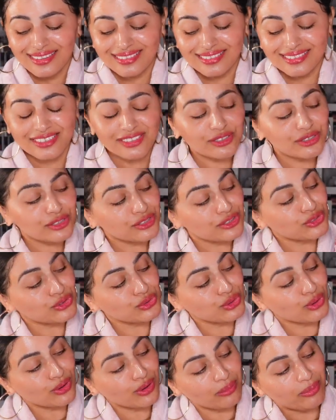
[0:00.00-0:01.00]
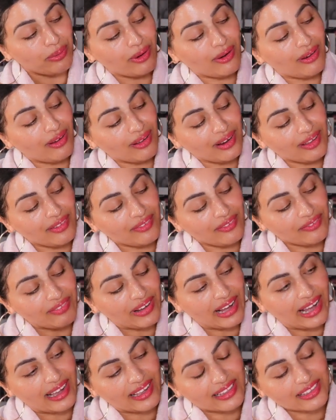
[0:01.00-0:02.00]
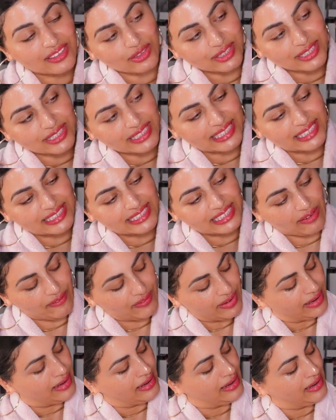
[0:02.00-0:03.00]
These are adorable. 5. So 6, 7.